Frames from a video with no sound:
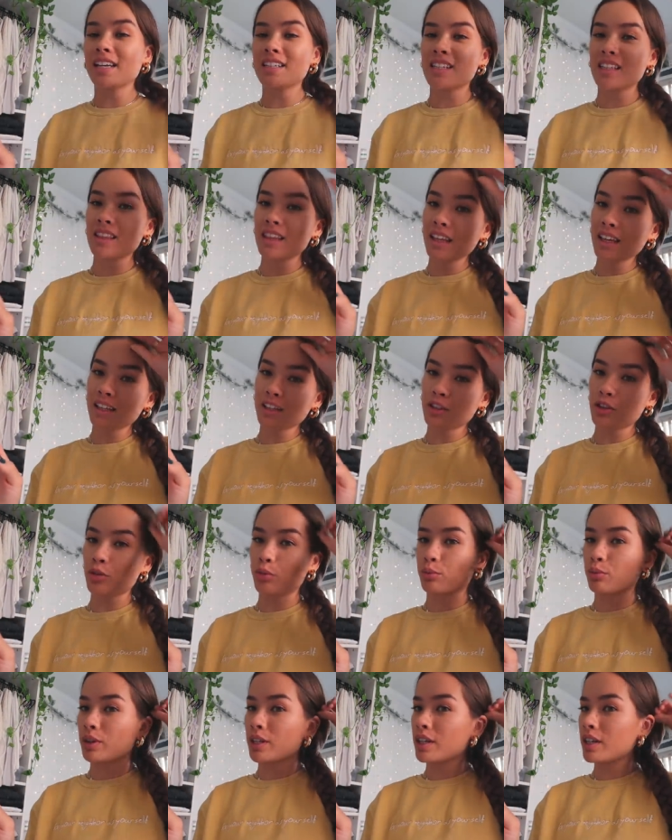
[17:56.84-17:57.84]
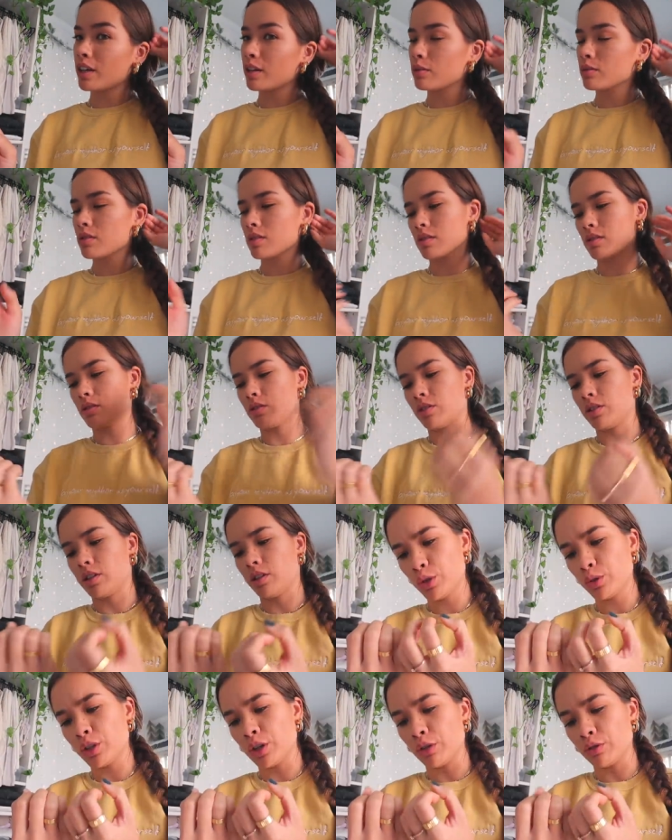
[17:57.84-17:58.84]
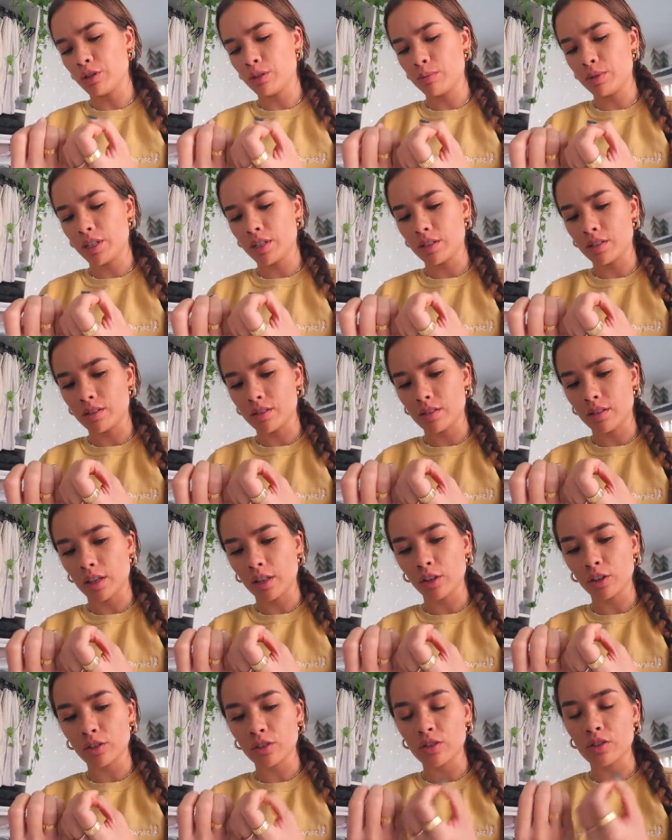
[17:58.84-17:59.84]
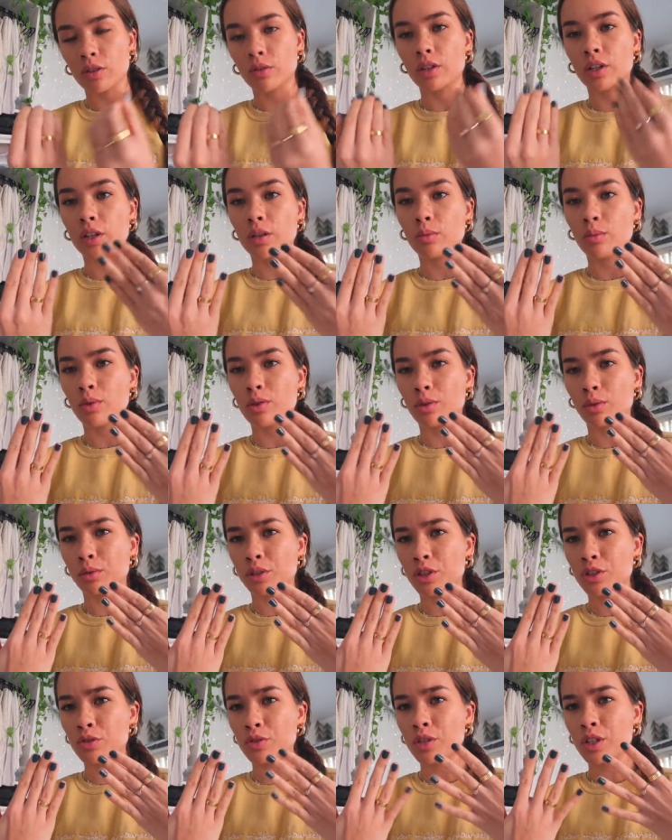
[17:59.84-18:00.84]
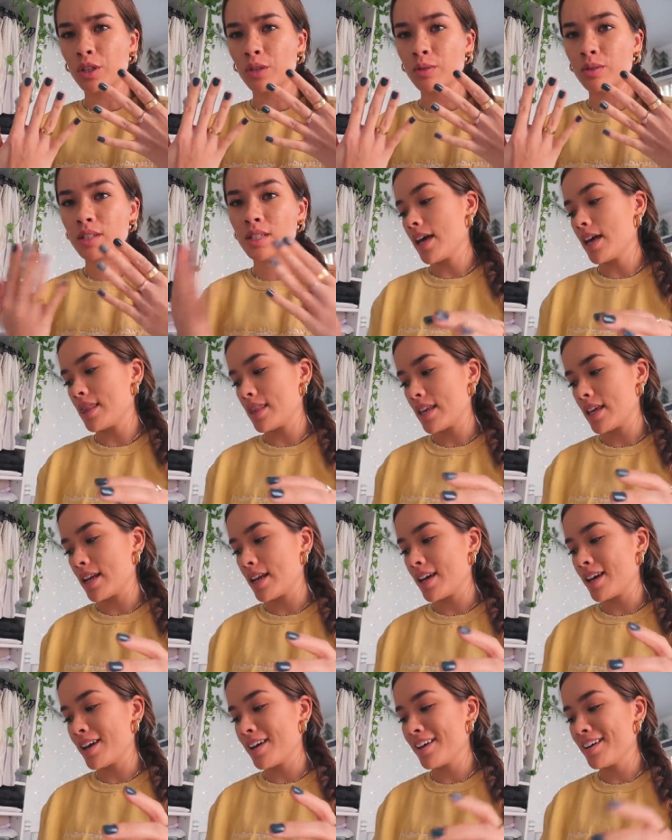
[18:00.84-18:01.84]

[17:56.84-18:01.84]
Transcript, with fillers: I did like three coats, or no, two coats because they look so good with only two coats. And then